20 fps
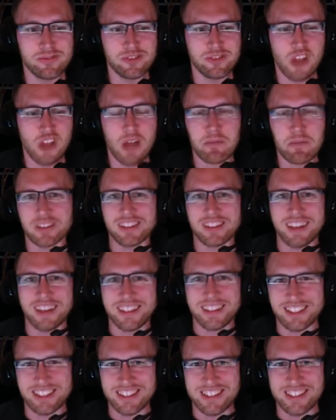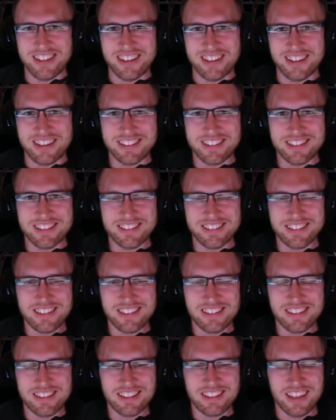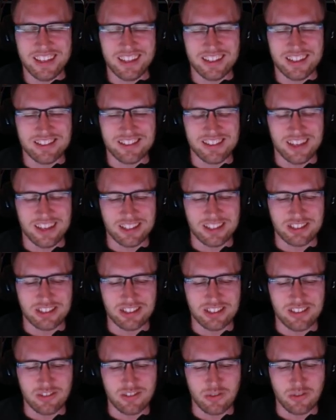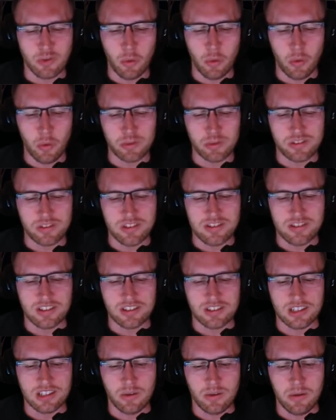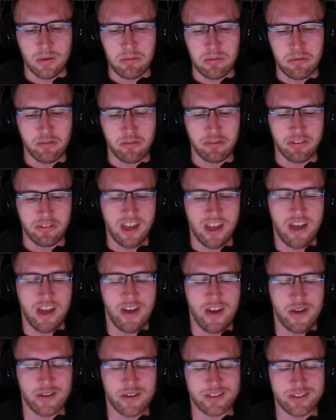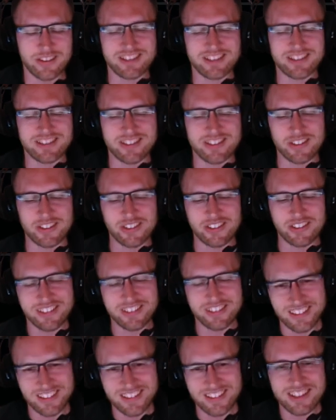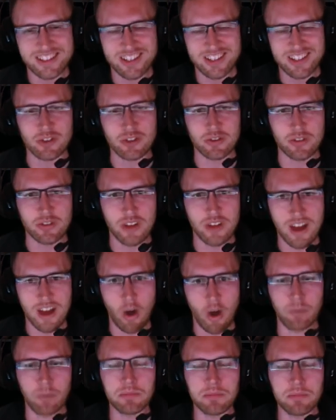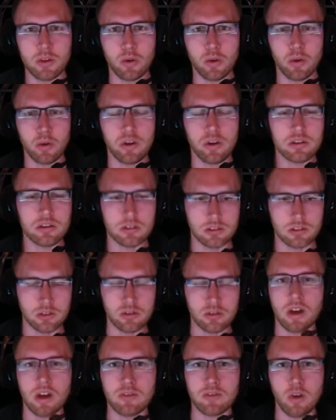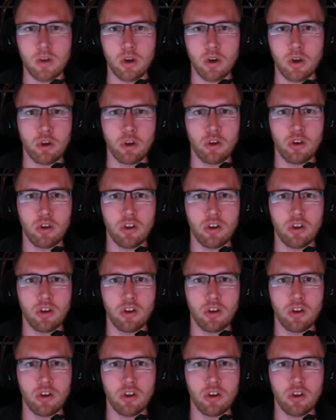I'm predicting that CIG are not going to sync our profile, so OmniCore can do that for you.